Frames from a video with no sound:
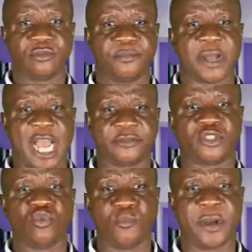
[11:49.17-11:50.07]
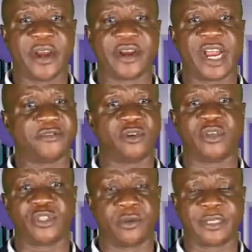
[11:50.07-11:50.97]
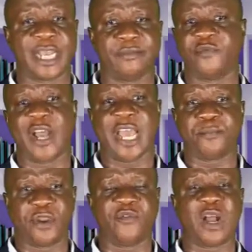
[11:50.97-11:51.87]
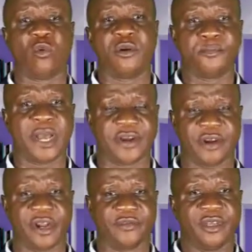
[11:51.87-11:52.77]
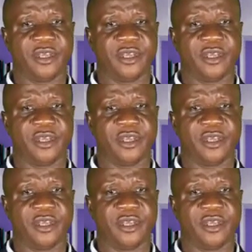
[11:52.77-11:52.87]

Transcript: perhaps 2 paragraphs, or sometimes, if I prefer, 1 paragraph,